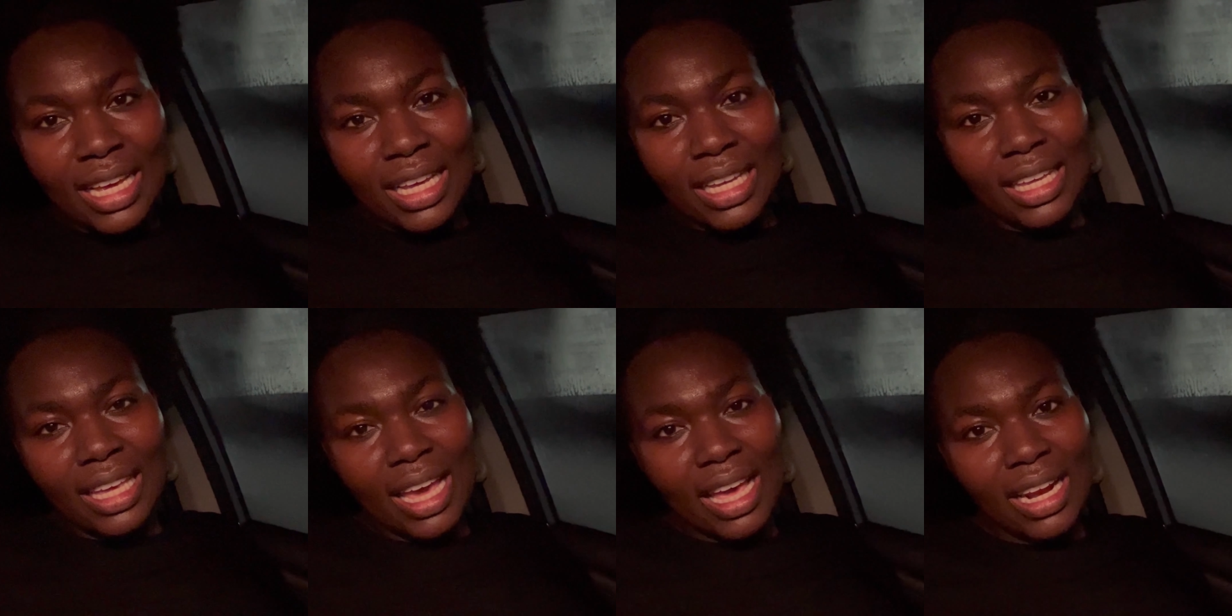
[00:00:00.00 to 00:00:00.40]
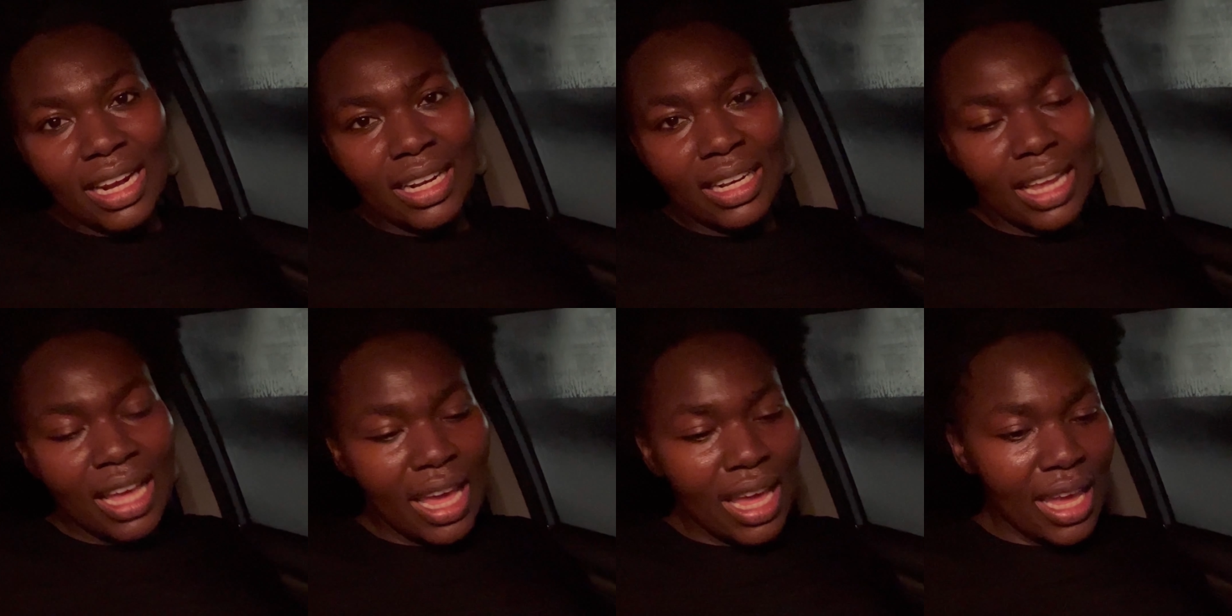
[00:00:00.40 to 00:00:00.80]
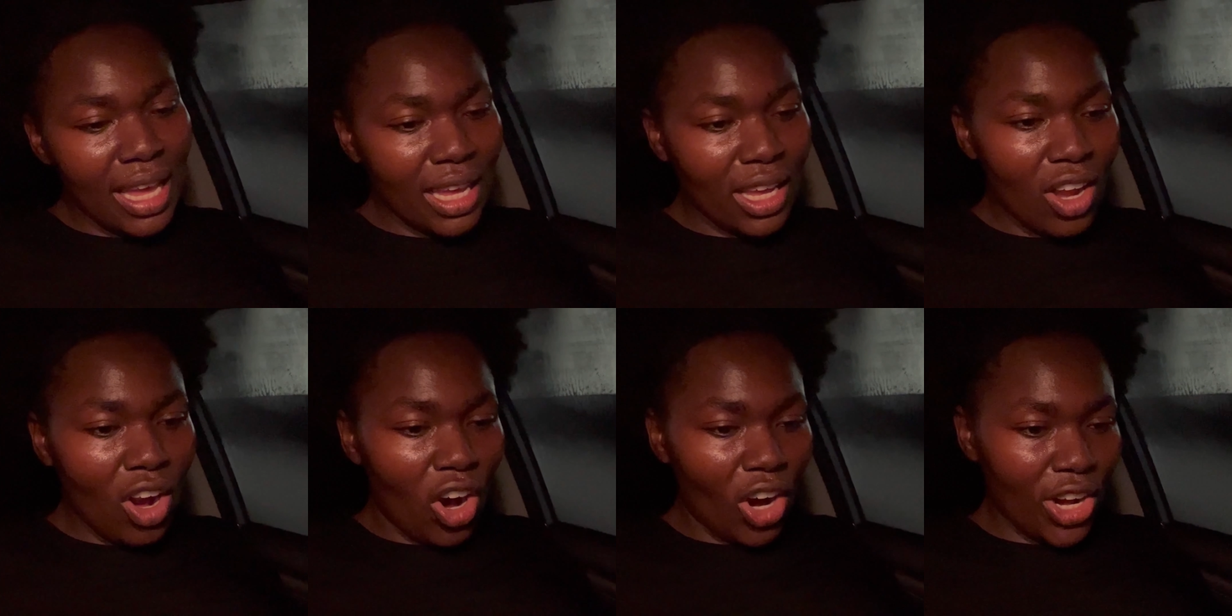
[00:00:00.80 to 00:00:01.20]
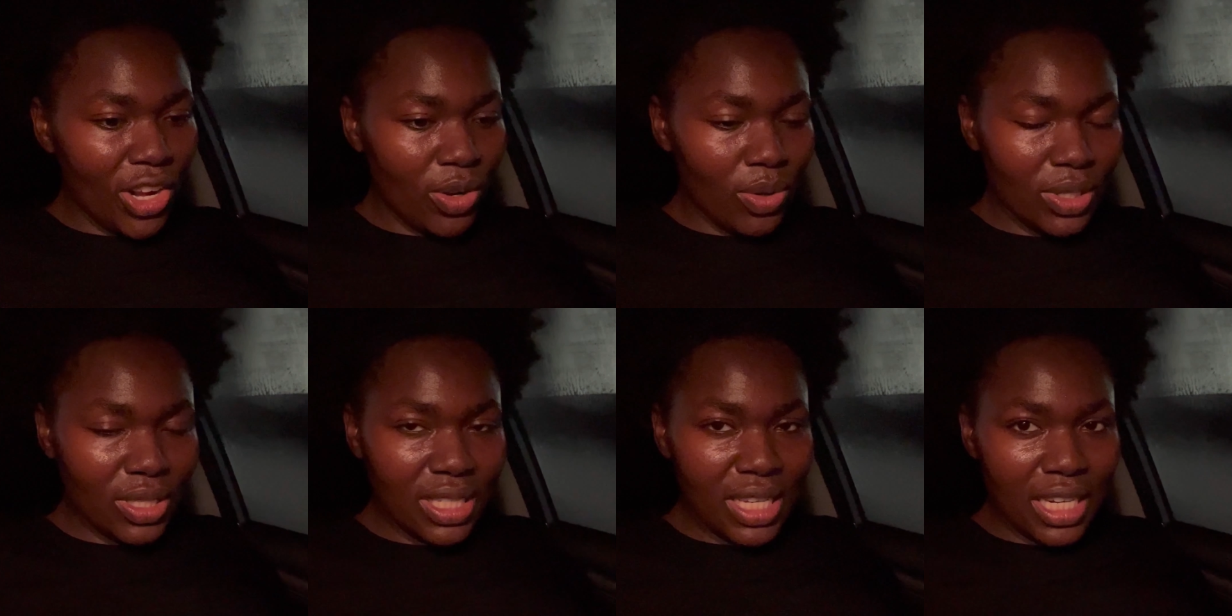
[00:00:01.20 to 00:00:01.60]
getting a
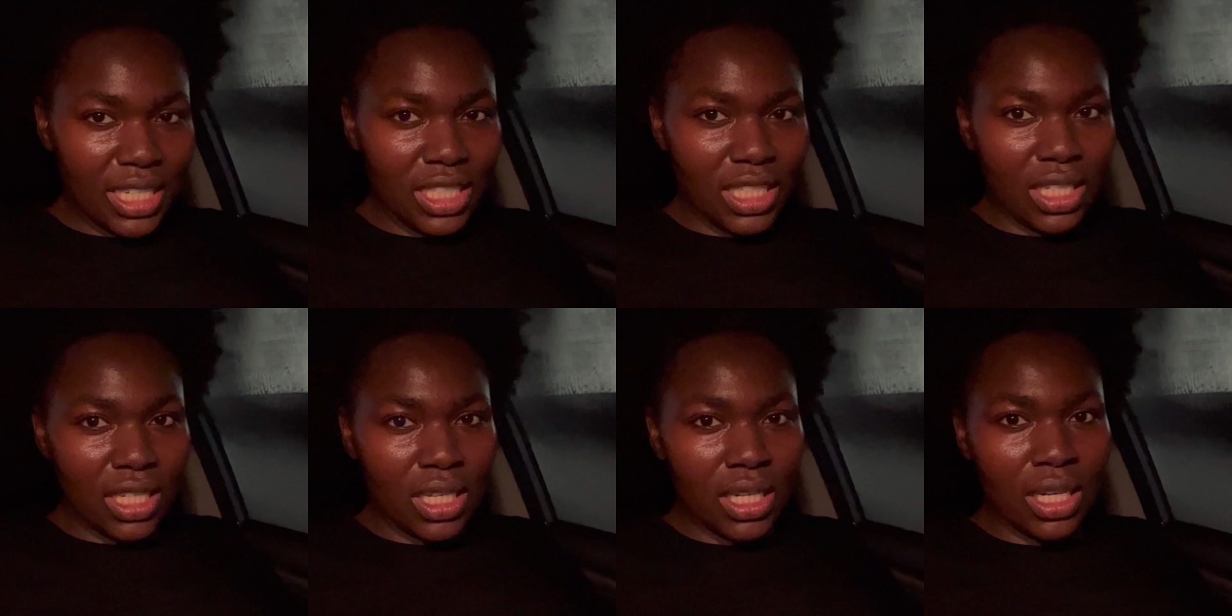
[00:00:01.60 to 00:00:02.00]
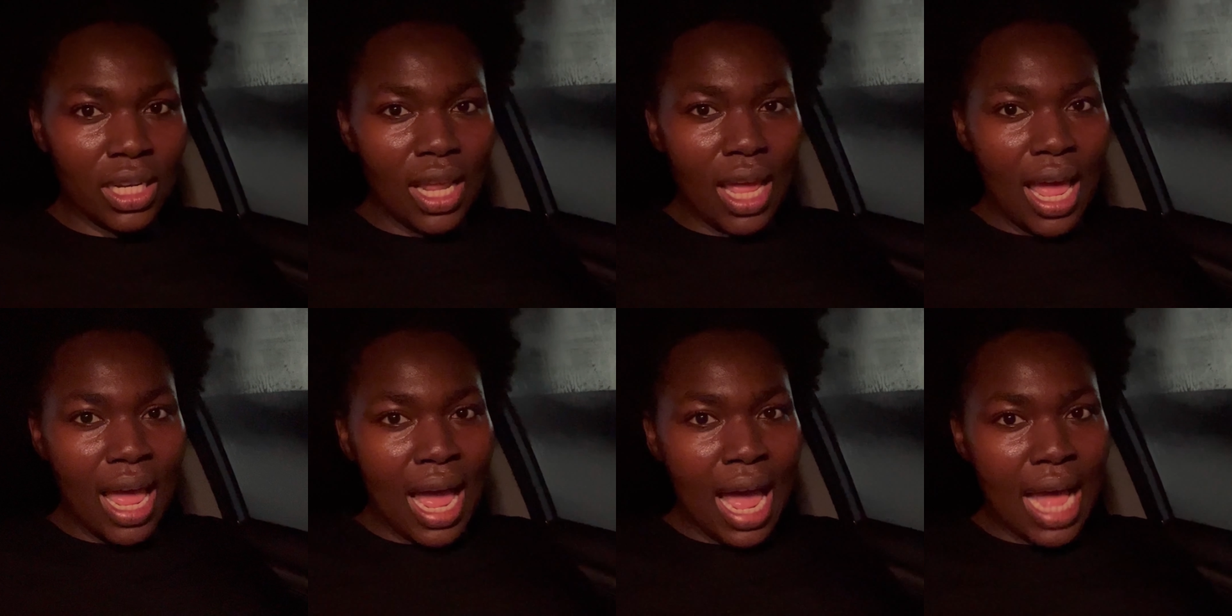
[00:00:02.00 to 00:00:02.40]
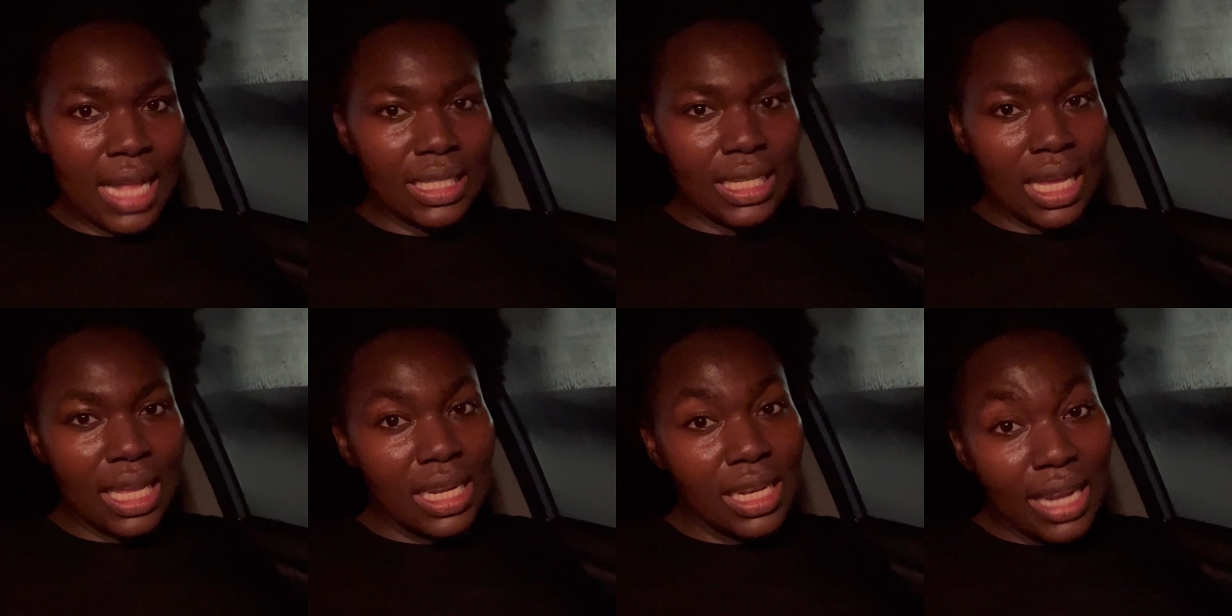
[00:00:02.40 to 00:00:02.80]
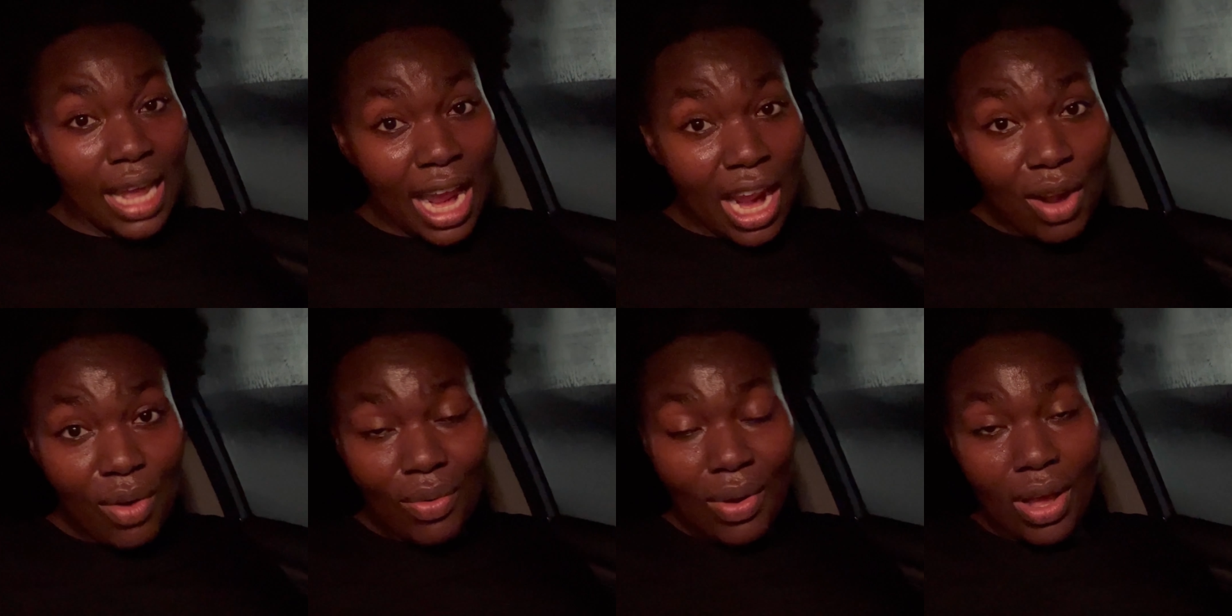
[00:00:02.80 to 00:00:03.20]
cardio session at a
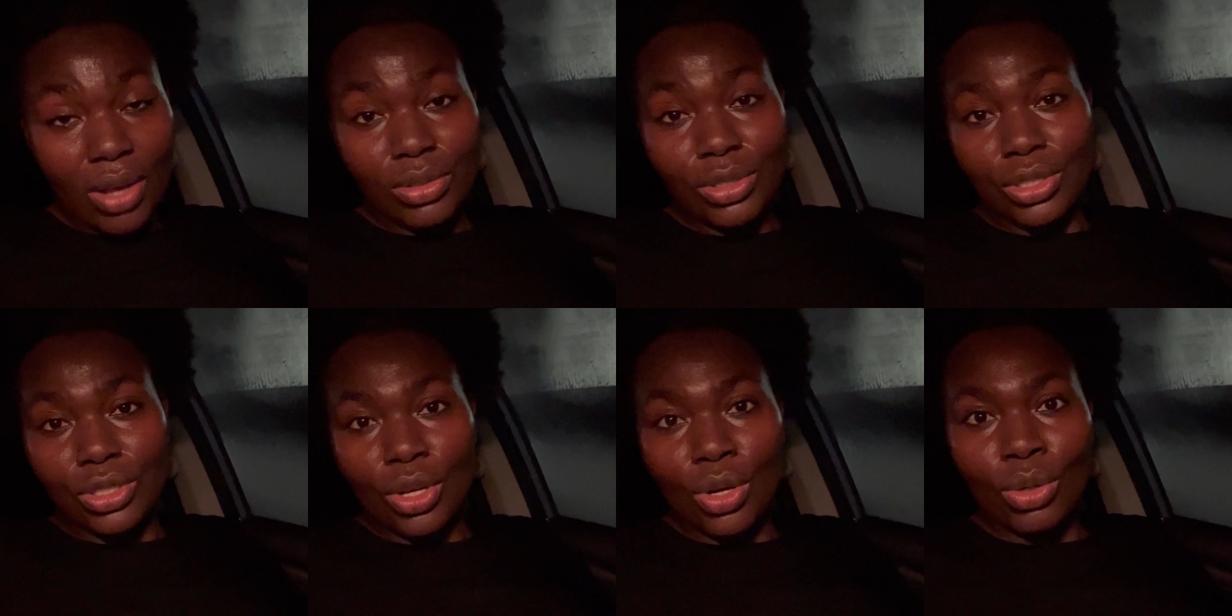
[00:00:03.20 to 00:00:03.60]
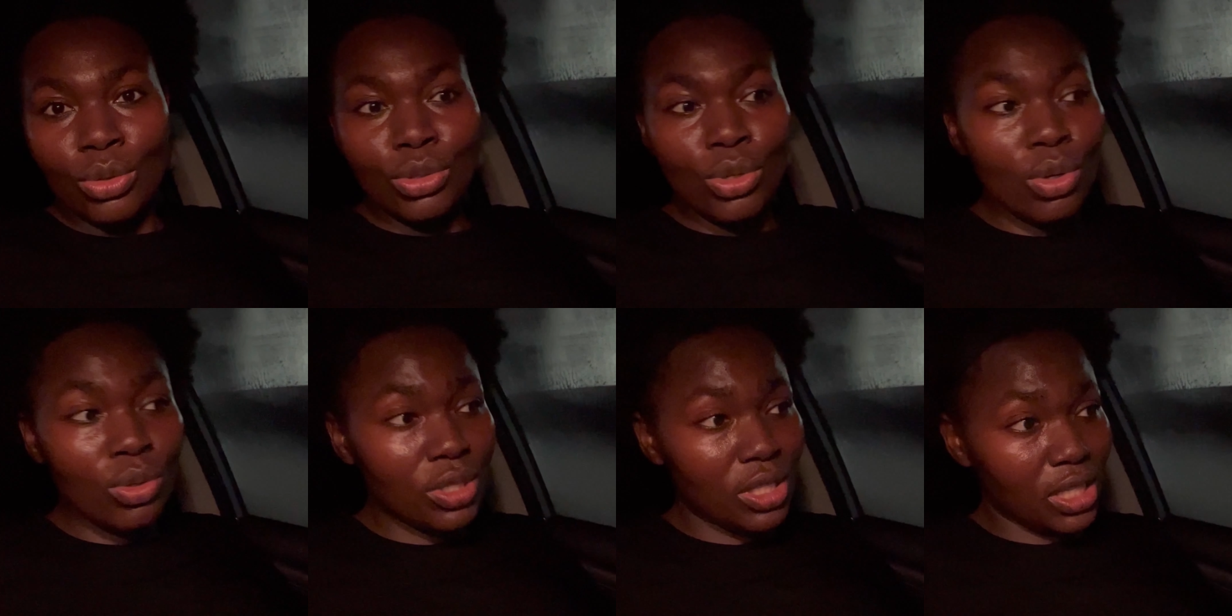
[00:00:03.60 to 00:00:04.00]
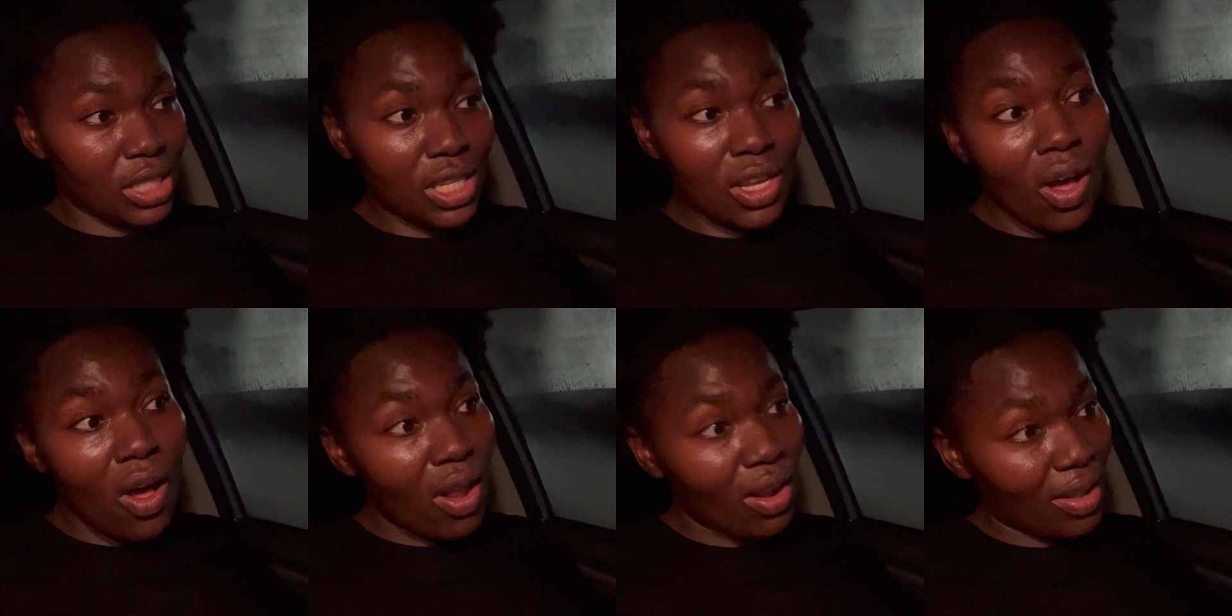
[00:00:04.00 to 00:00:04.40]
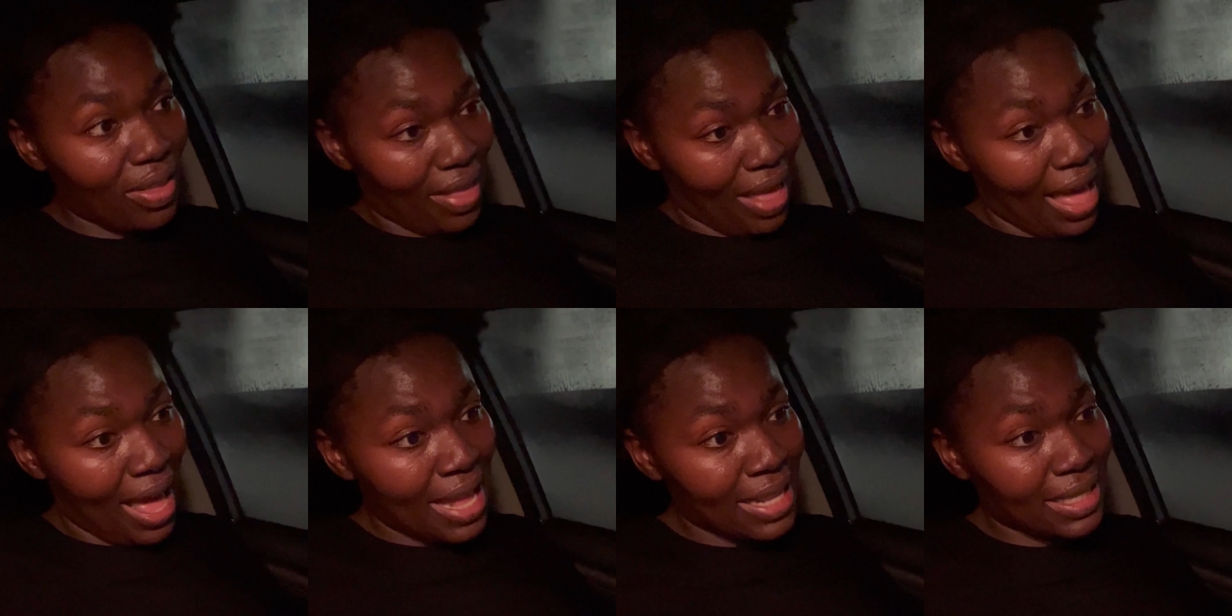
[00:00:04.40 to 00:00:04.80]
nine round, so you'll see all of
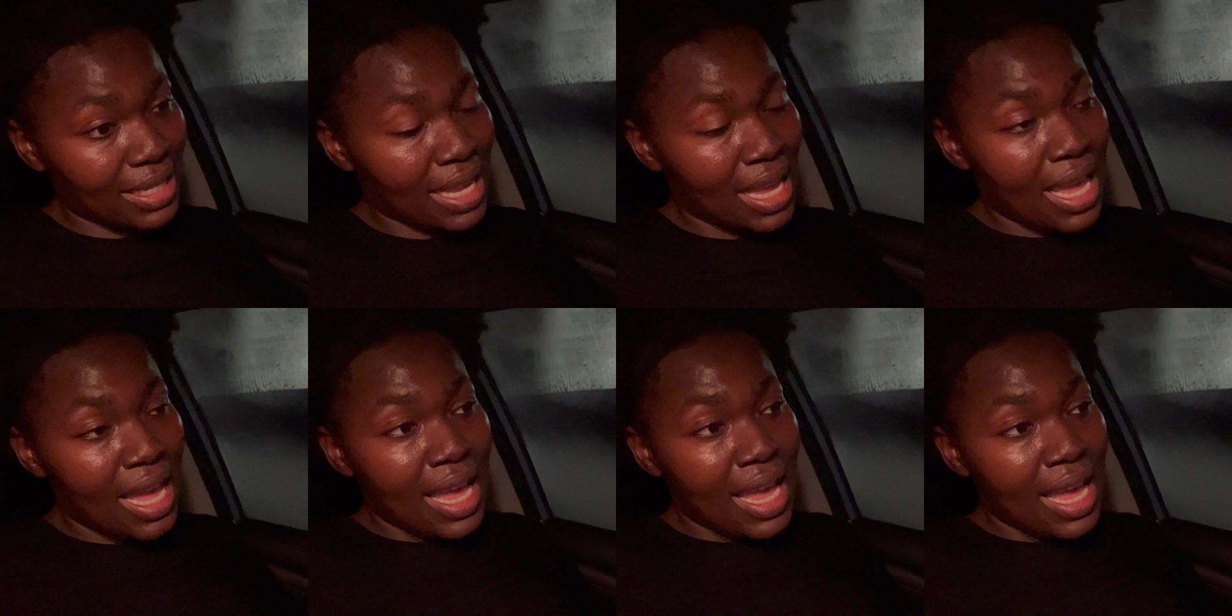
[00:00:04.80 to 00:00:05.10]
that.